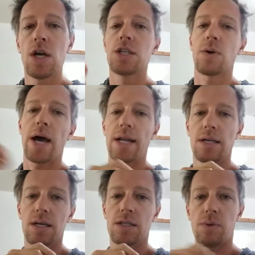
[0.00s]
So I had
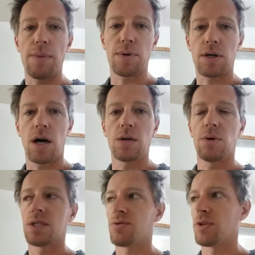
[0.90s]
to swipe their card
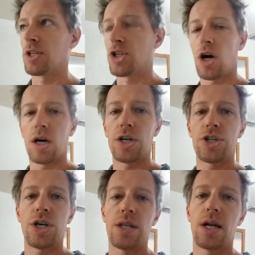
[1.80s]
once for the
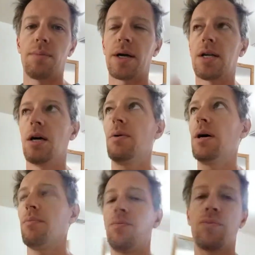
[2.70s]
charge. And then I'm like, you know
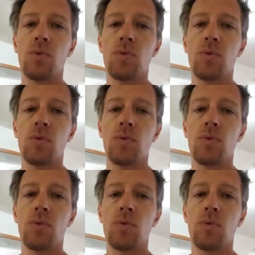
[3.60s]
what?